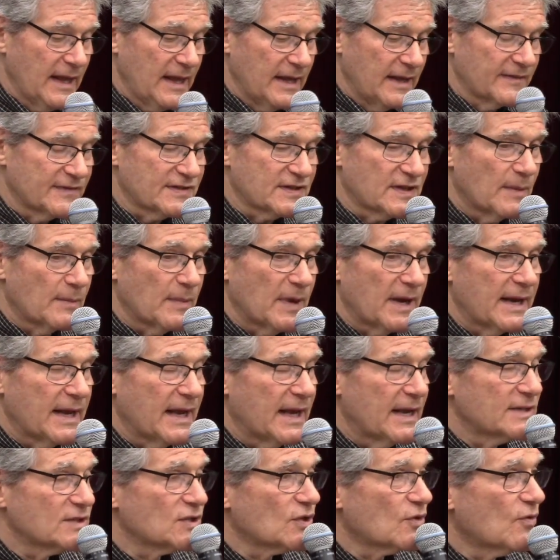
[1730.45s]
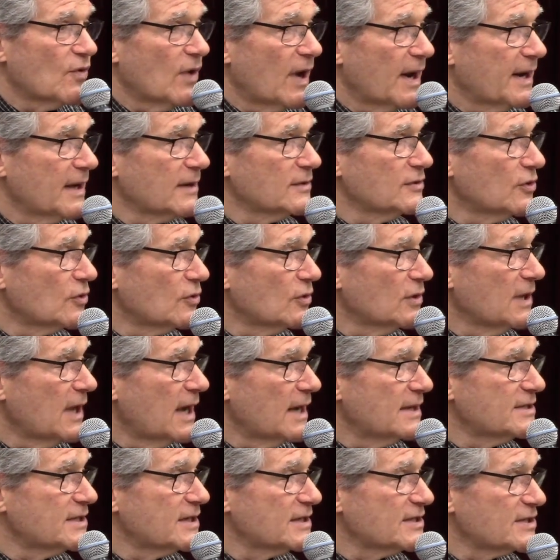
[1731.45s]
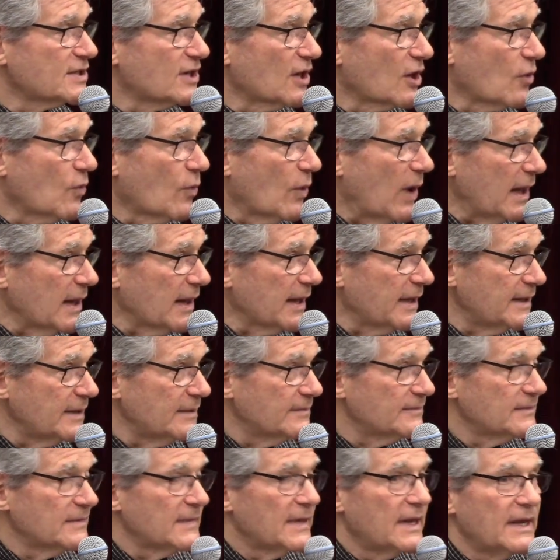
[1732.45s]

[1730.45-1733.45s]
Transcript: If somebody has chronic neurologic sequelae,